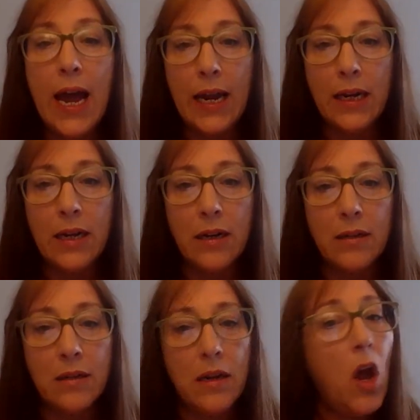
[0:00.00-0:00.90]

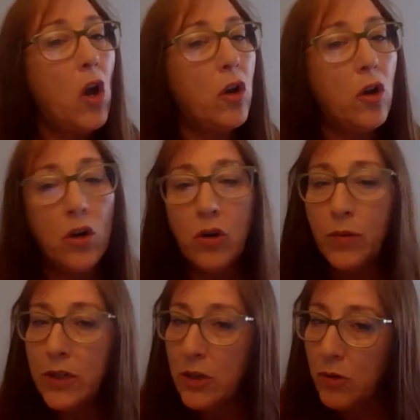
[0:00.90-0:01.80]
accurate. No
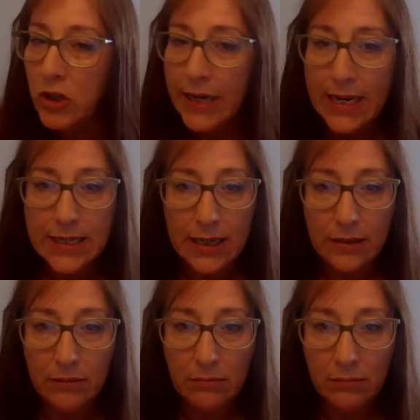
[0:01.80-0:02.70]
wishy-washy guessing.